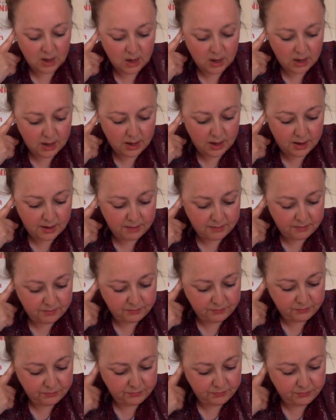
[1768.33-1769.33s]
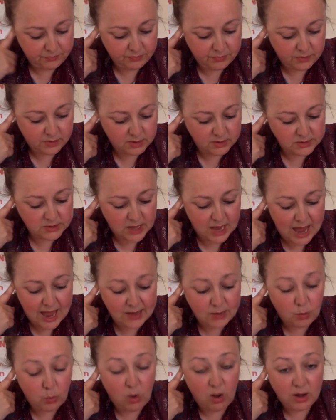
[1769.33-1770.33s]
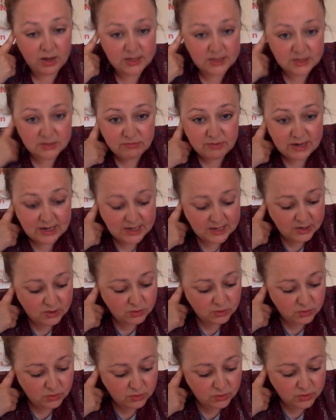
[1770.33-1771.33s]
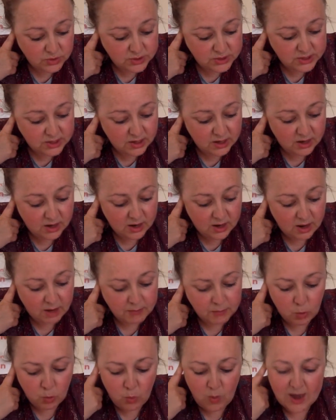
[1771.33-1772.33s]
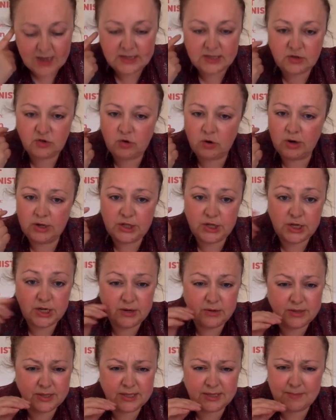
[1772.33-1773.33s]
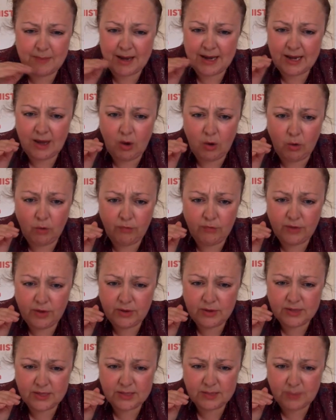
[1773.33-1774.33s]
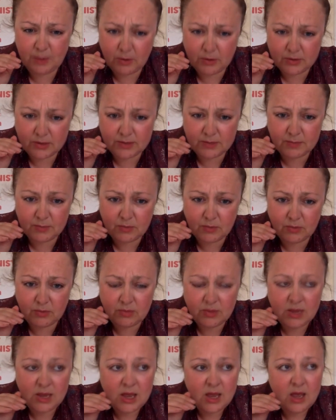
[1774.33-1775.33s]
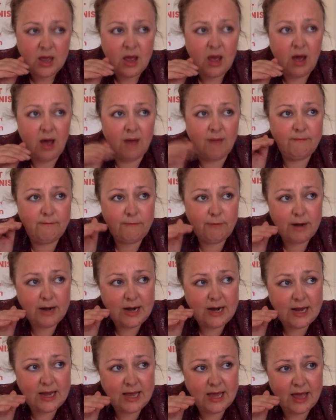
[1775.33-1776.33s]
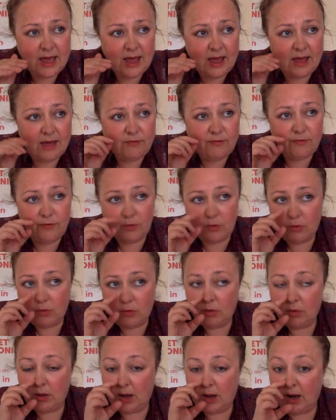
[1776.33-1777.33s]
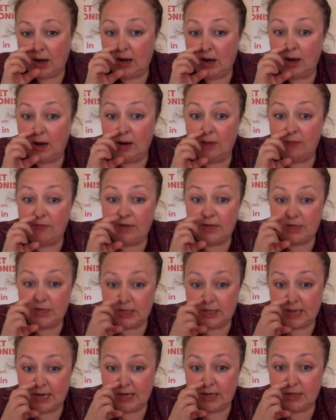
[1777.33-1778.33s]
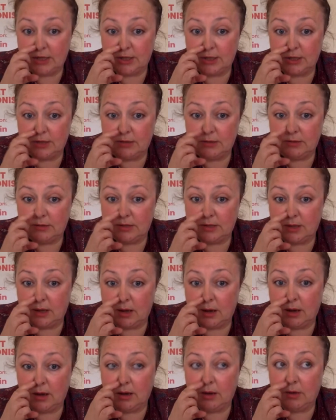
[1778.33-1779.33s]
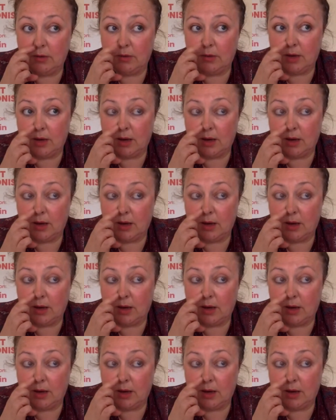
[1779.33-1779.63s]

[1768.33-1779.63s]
egg whites are really good. I'm always trying to use as many whole foods as possible. I'm really careful. I love vegetation, so